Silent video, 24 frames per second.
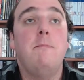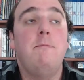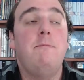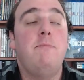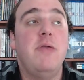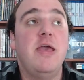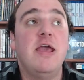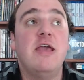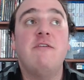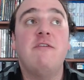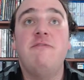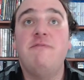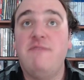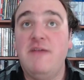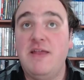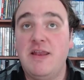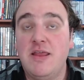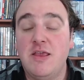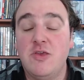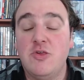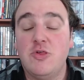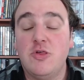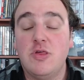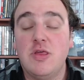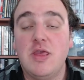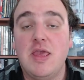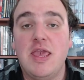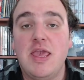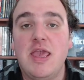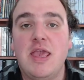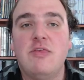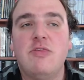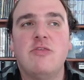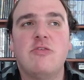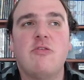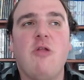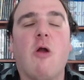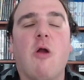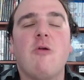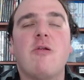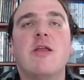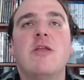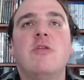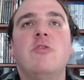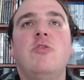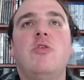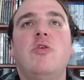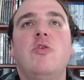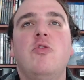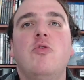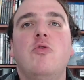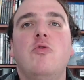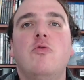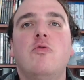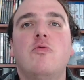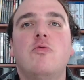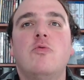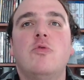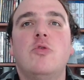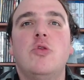Big Finish is starting to